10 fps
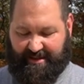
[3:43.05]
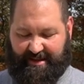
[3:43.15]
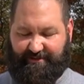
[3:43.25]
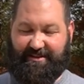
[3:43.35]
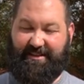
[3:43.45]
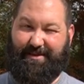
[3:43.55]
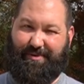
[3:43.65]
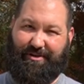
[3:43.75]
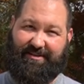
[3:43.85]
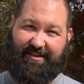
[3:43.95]
He recently
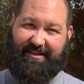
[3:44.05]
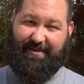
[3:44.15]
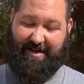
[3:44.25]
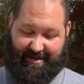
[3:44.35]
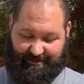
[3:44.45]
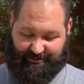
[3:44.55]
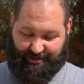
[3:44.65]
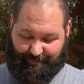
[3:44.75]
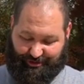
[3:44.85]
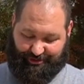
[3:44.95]
posted about a
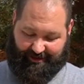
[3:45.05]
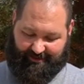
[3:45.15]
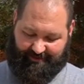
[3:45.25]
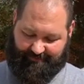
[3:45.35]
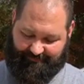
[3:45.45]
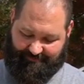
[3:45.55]
super trick.